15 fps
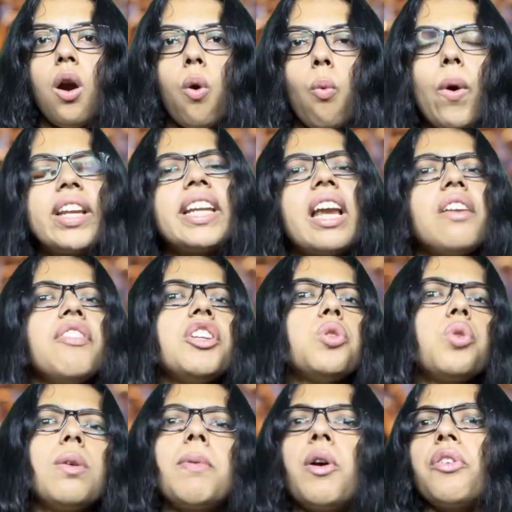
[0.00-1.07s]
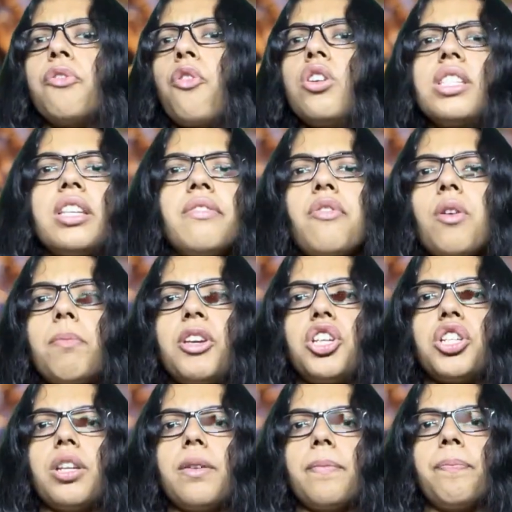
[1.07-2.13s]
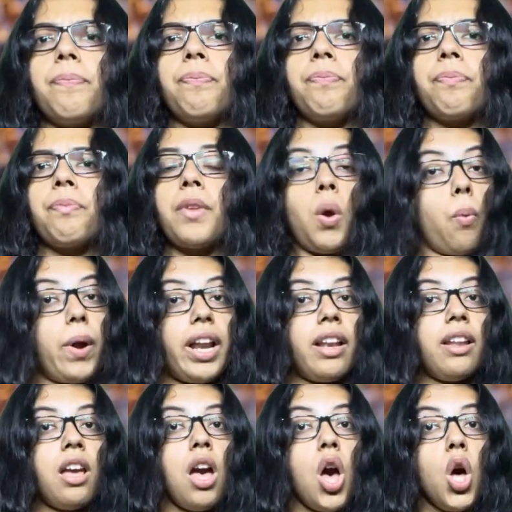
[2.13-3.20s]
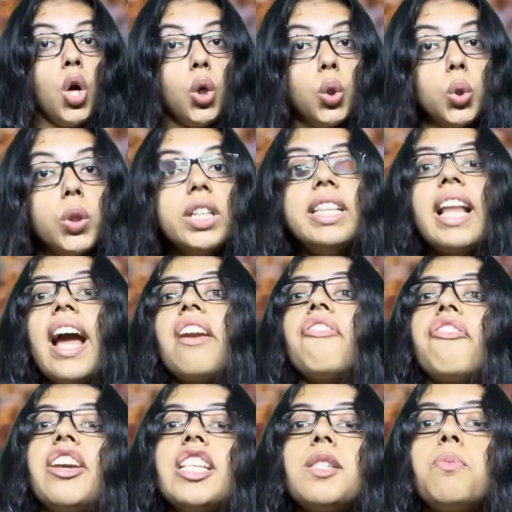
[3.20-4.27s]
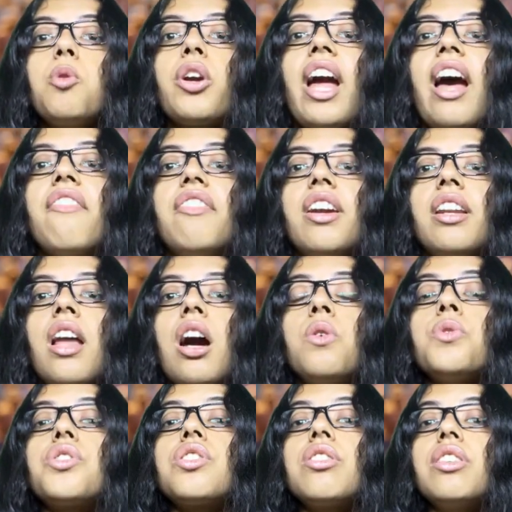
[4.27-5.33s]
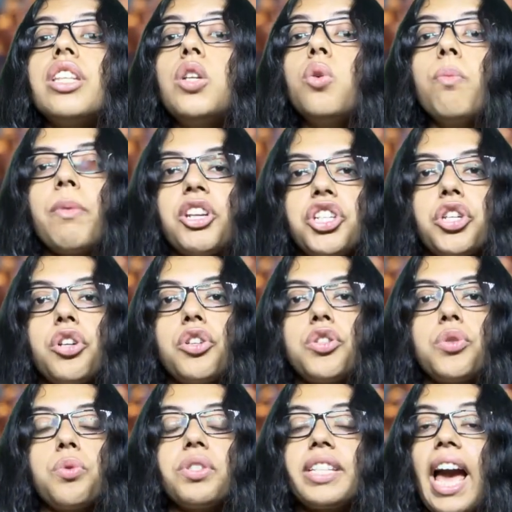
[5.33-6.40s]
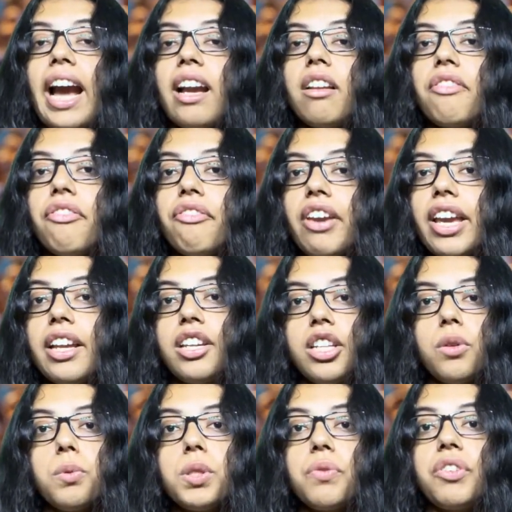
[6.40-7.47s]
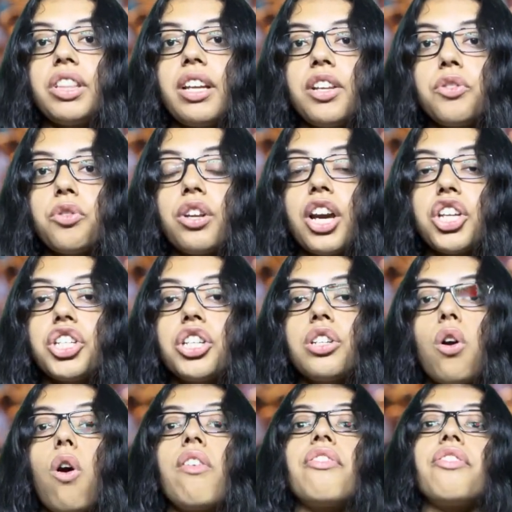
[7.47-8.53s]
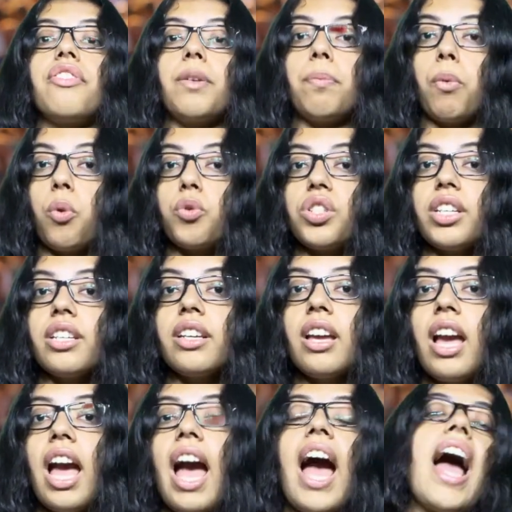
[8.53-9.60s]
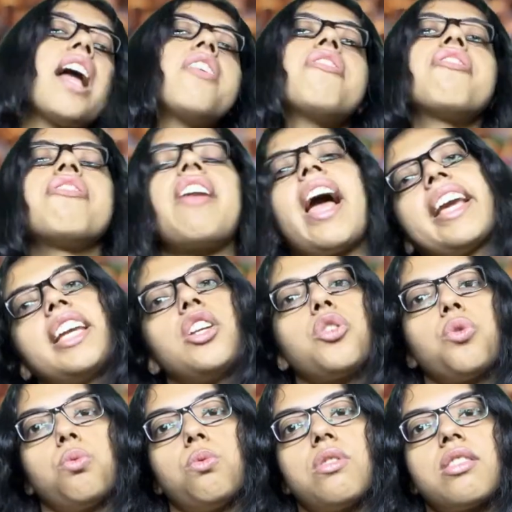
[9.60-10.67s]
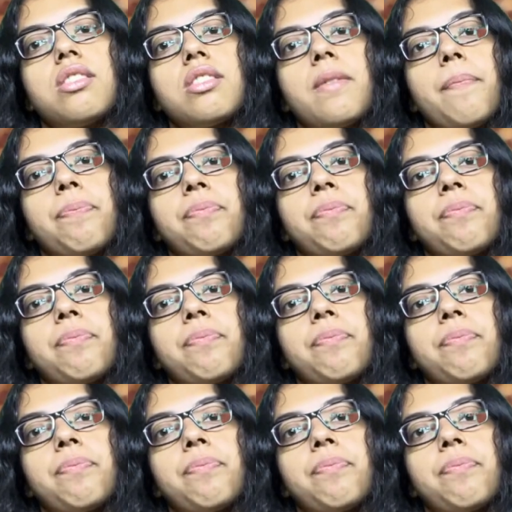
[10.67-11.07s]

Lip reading: What can we do about false information? Well, Google and Facebook have announced new measures to tackle fake news with the introduction of reporting and flagging tools.